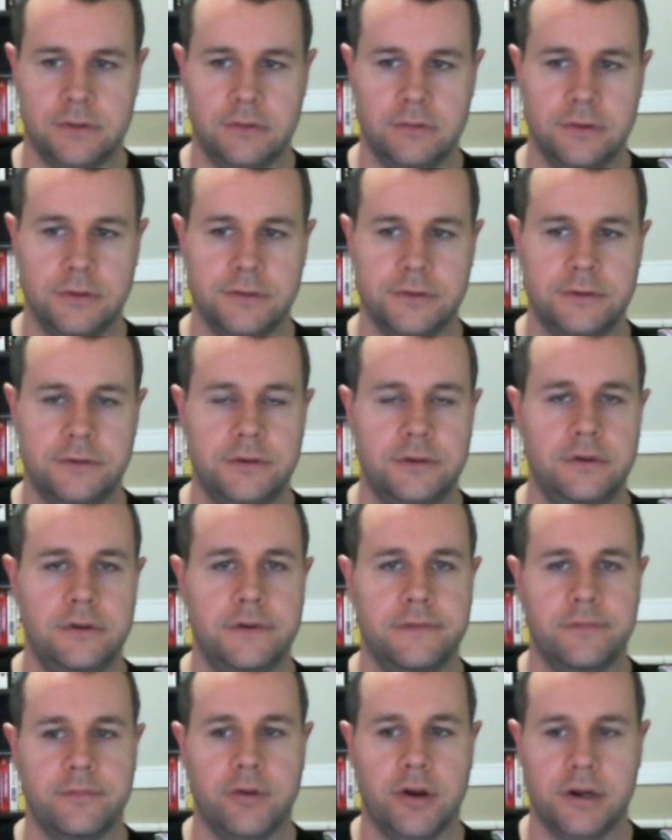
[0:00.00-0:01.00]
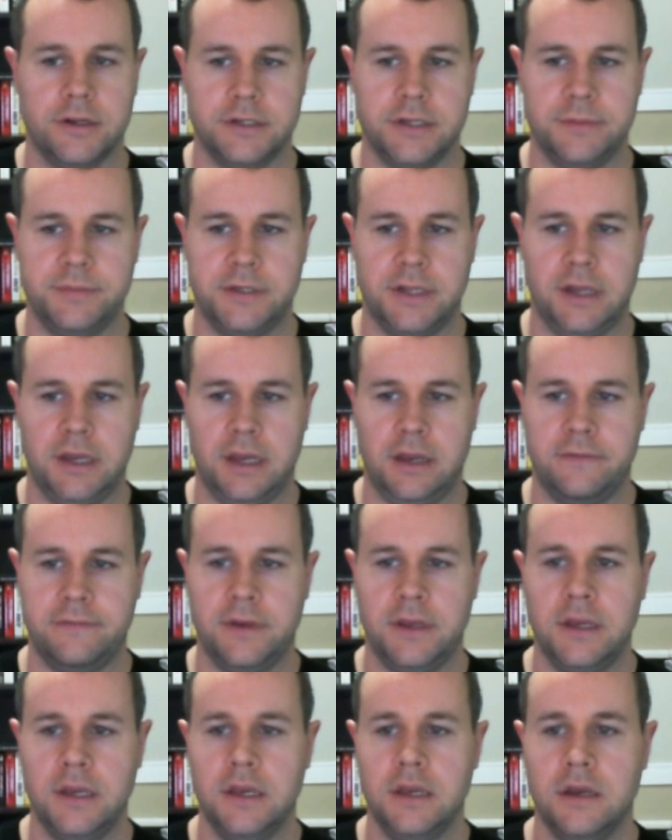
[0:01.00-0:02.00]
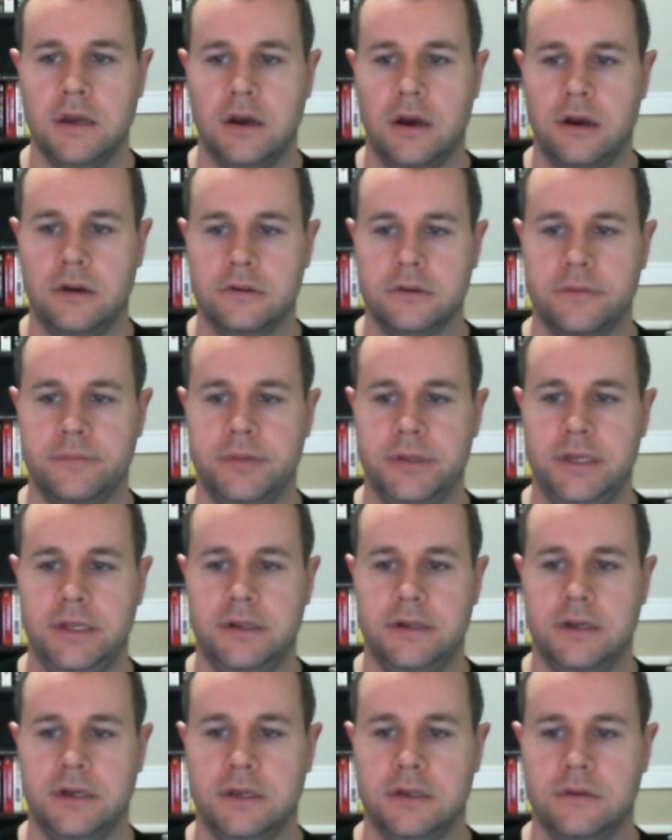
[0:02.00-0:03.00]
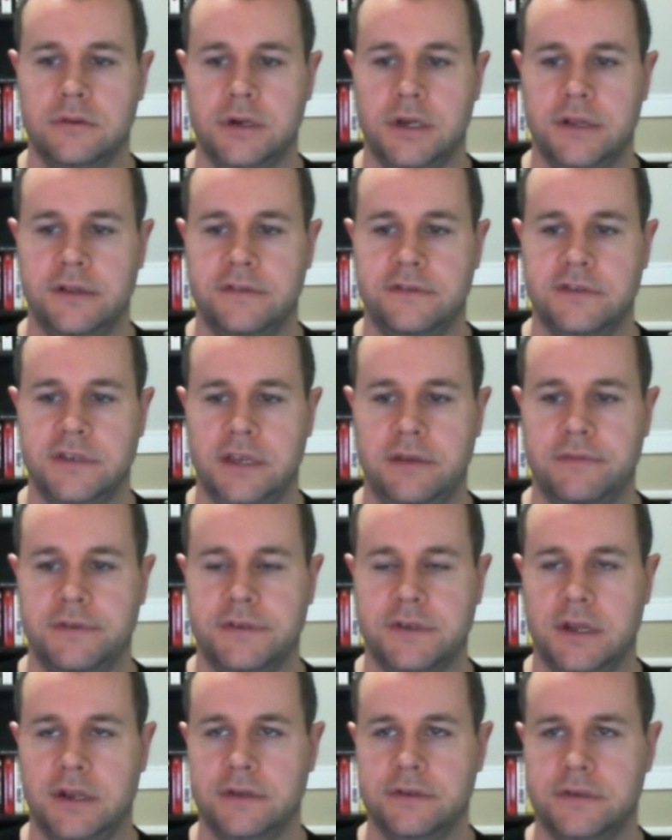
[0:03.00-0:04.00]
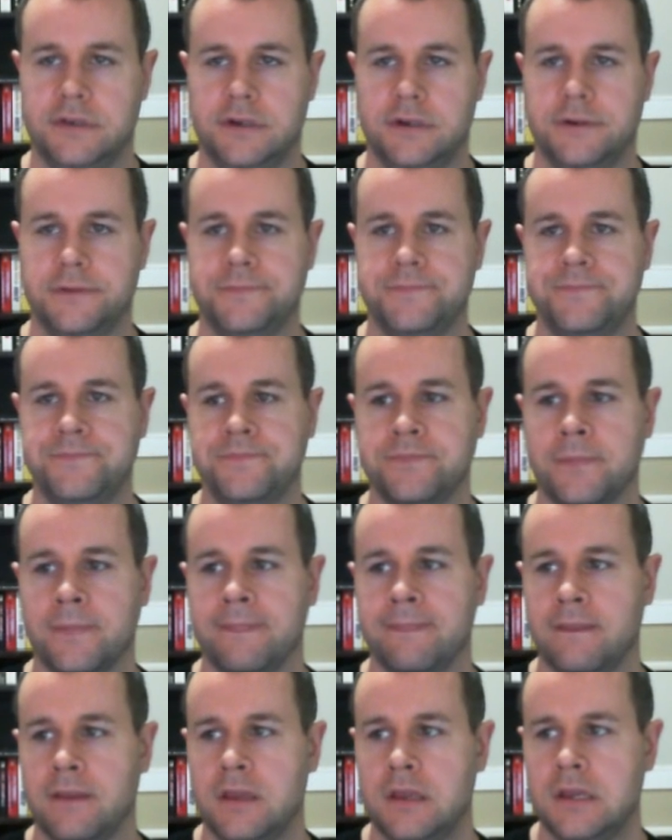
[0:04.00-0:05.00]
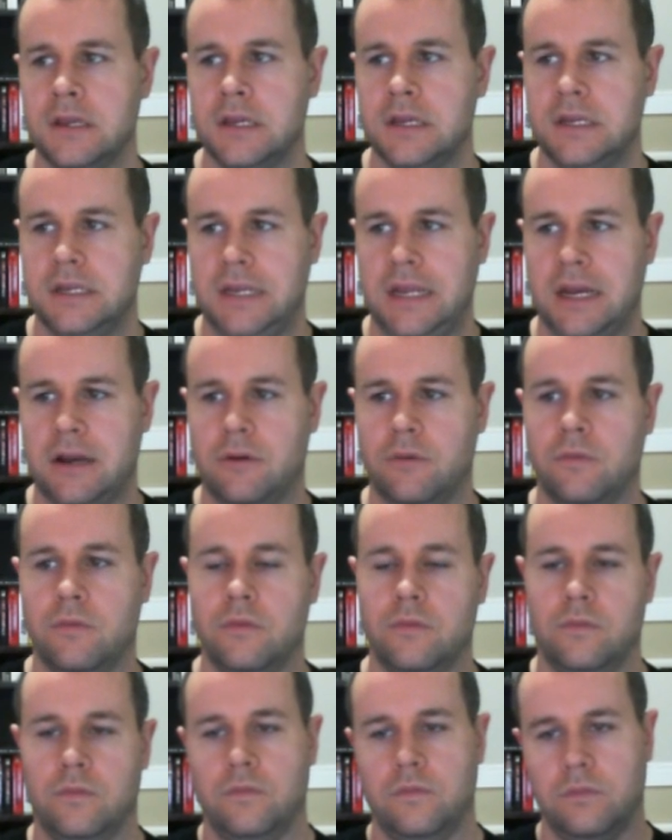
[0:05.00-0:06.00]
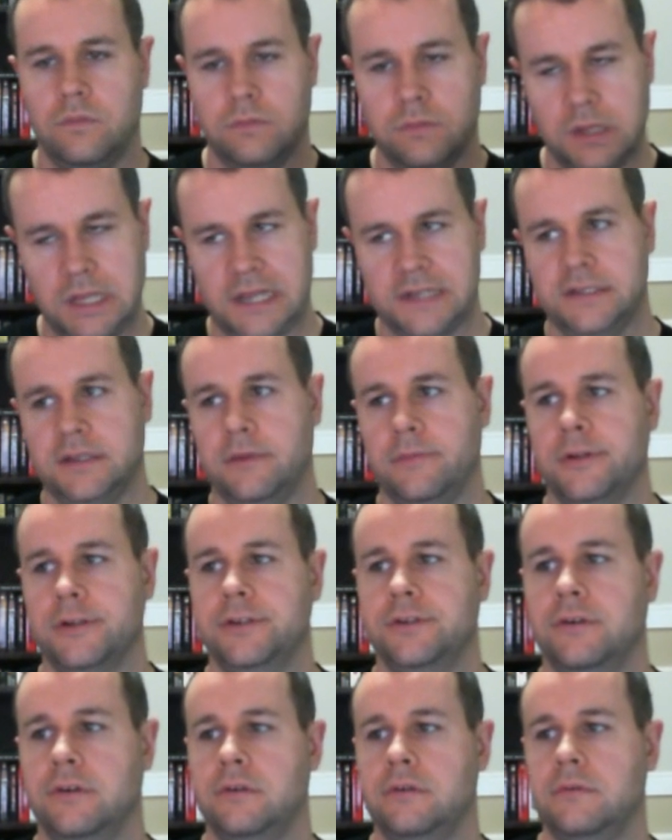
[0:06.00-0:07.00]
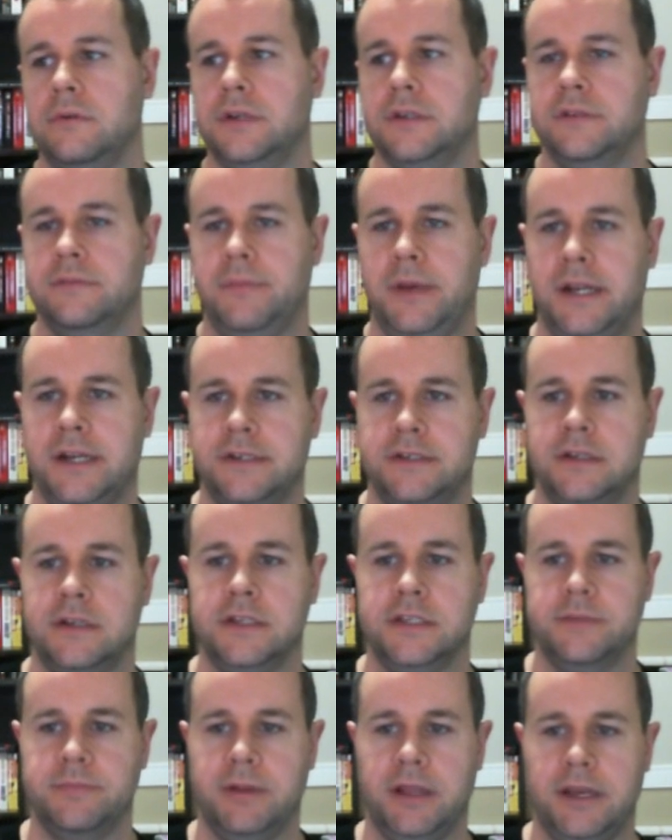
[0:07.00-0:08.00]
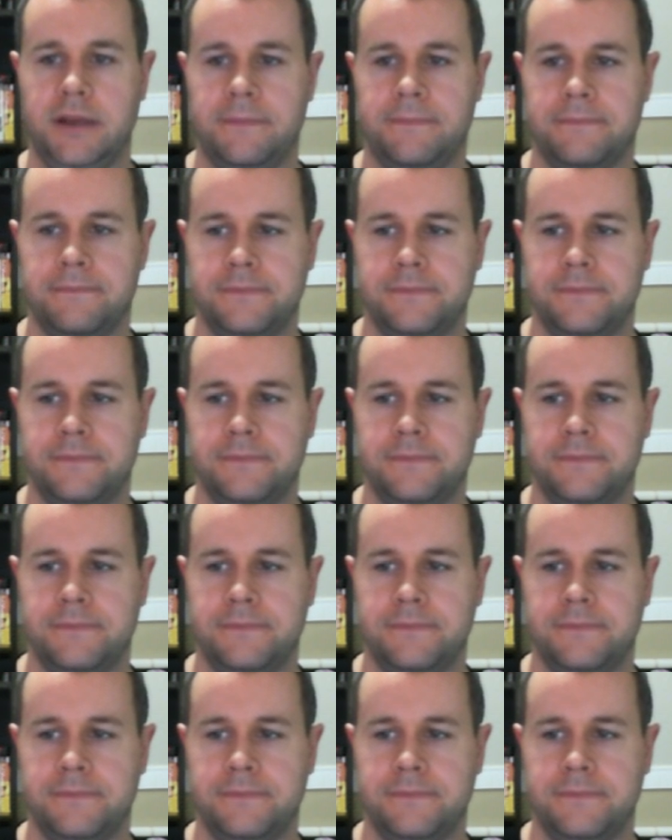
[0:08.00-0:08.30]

So those are the two different product types that I have. Autocomplete, I can go ahead and save the settings here. Now, last thing I'm going to show you is manage the display.